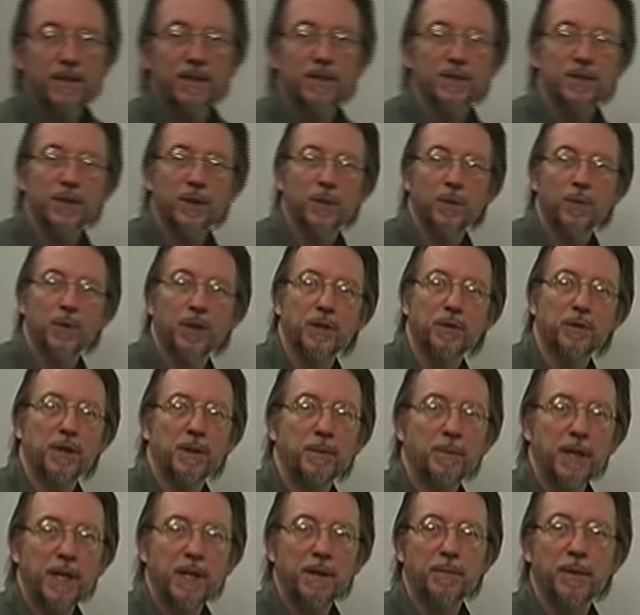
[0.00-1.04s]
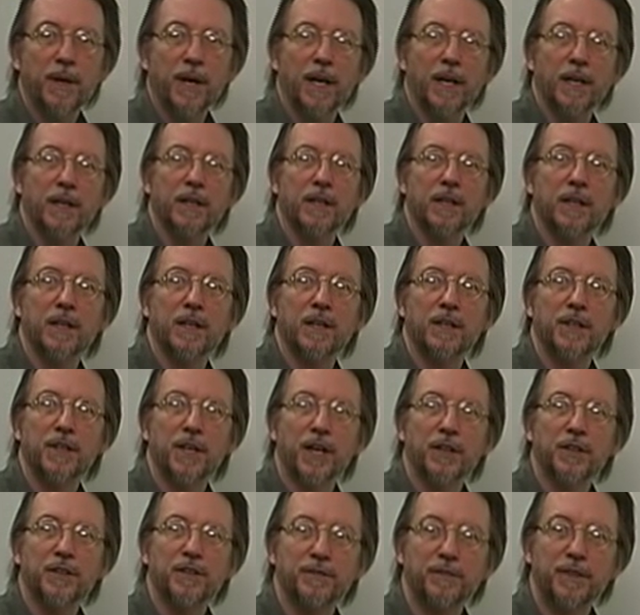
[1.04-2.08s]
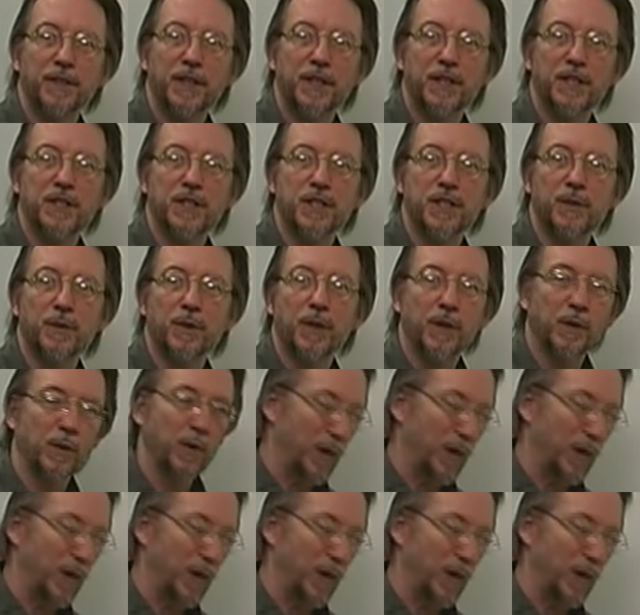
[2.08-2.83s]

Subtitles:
So what do we mean by delta V steering